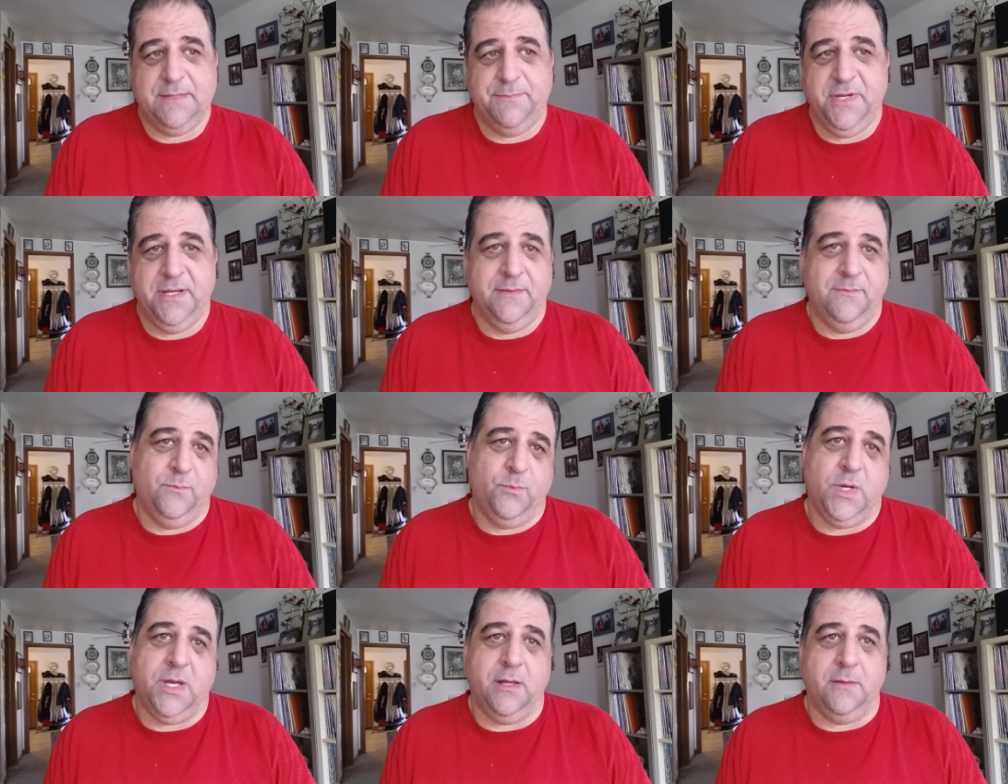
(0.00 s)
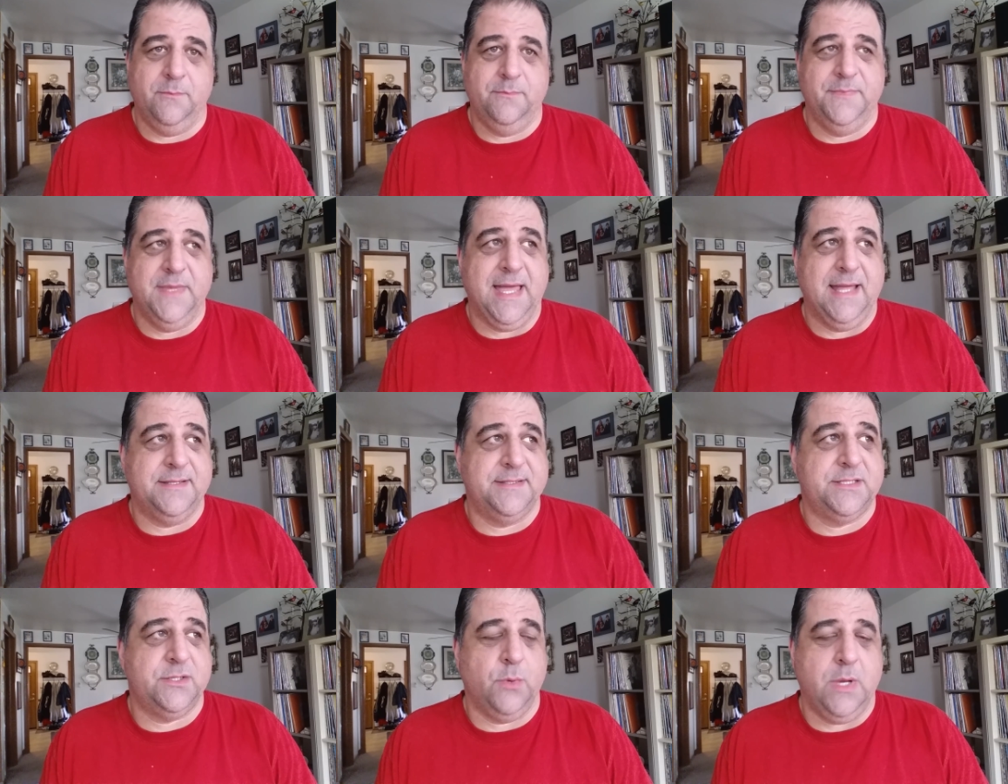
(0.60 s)
I mean, well,
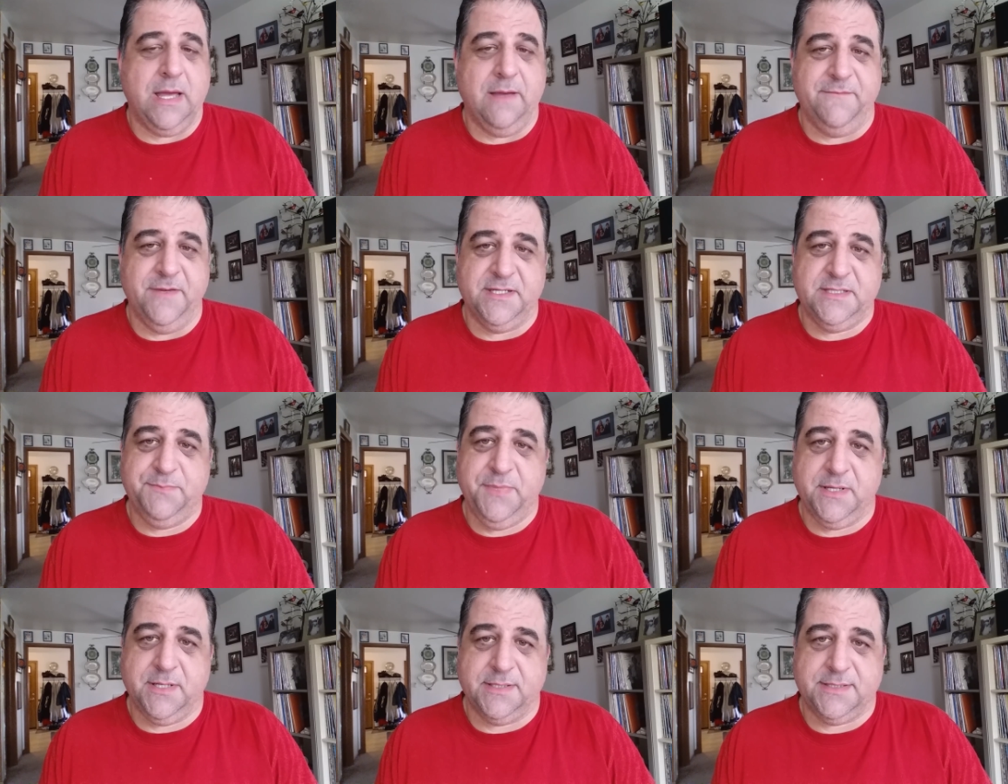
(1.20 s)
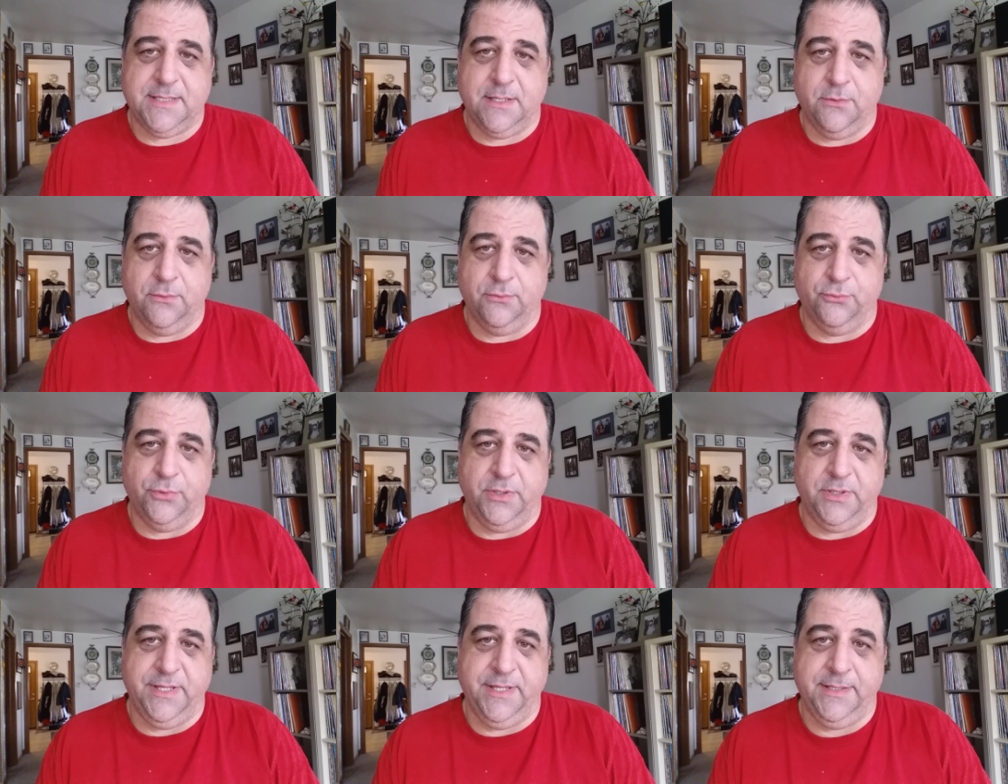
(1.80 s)
not so obvious because I don't
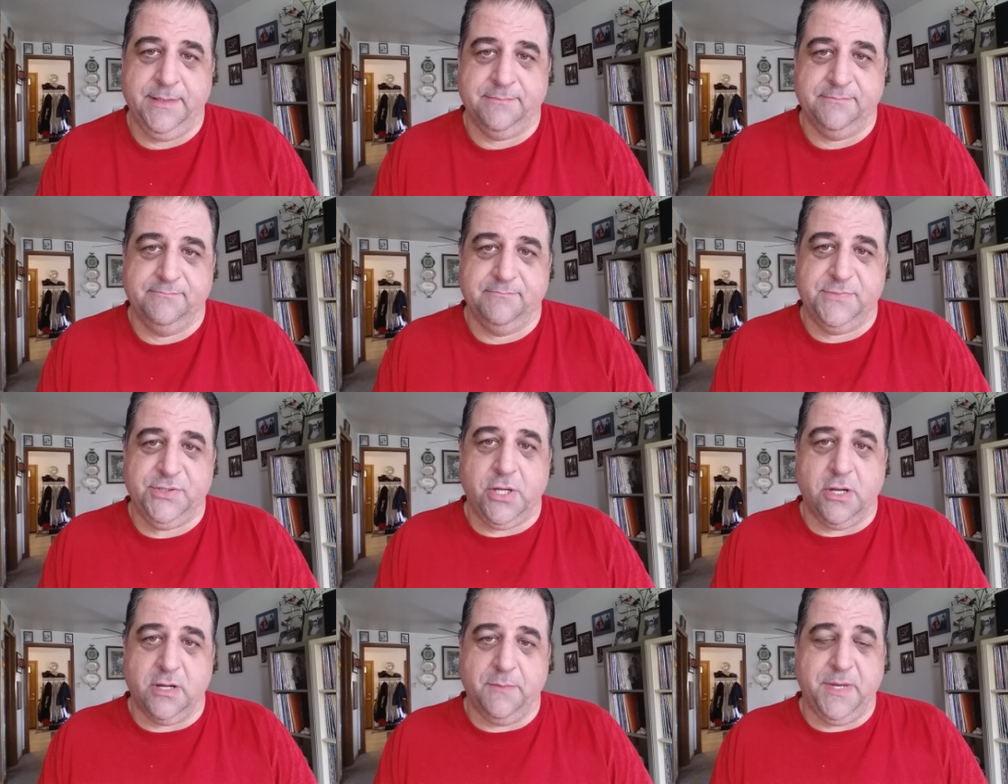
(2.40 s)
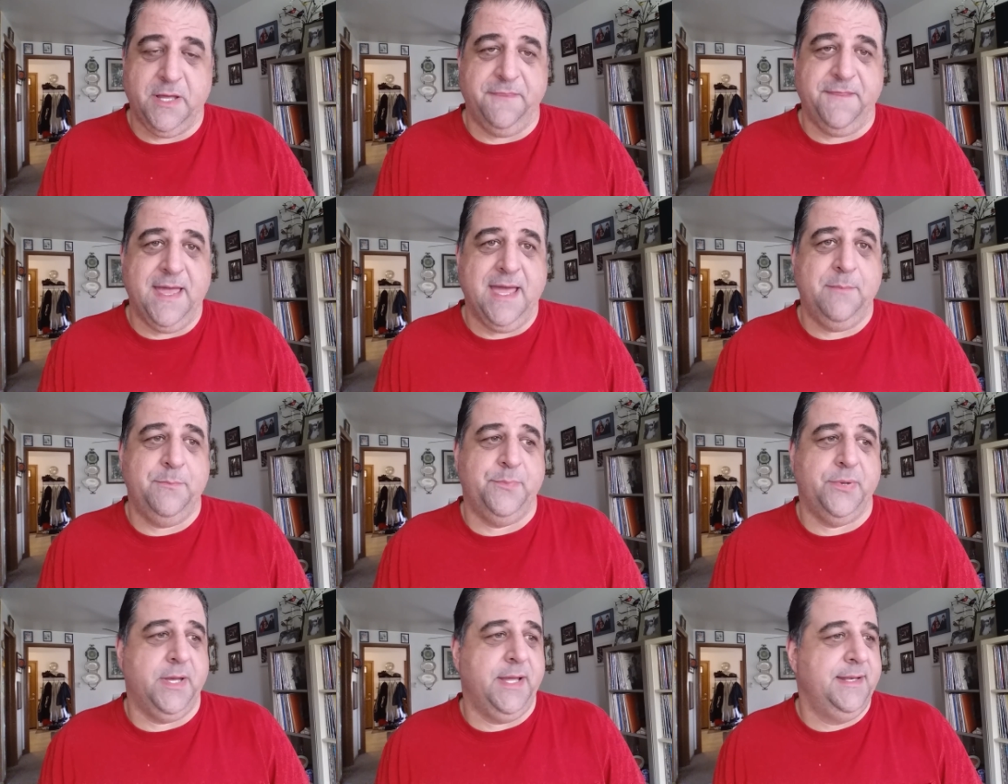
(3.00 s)
really talk about
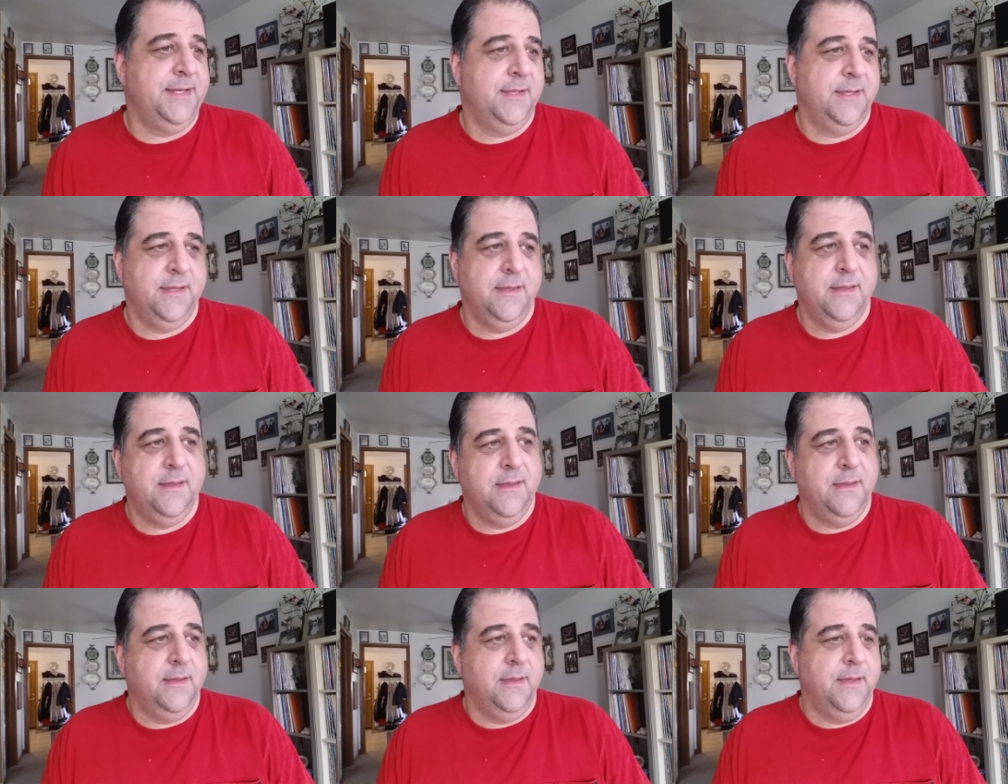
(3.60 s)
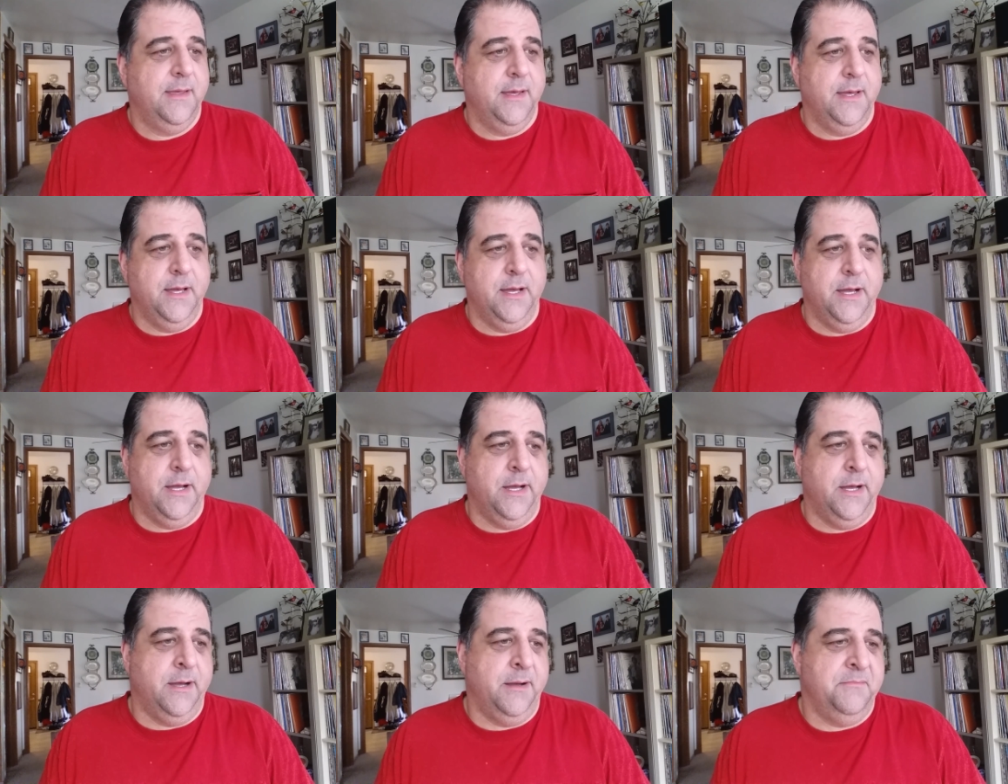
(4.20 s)
that, but
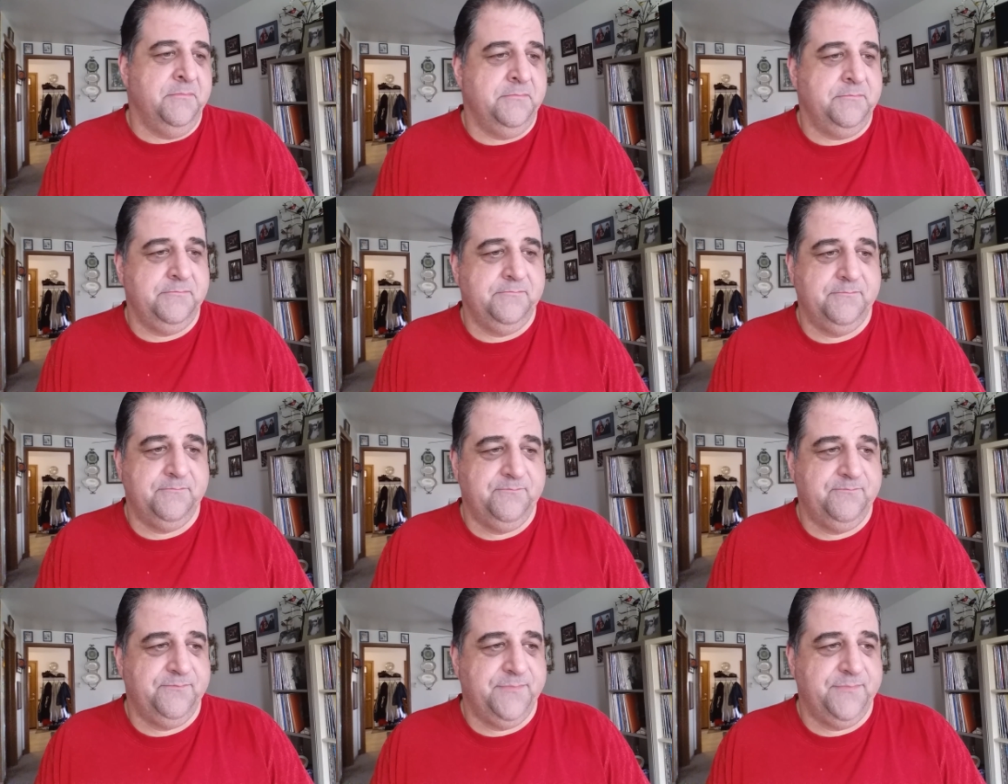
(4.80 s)
um,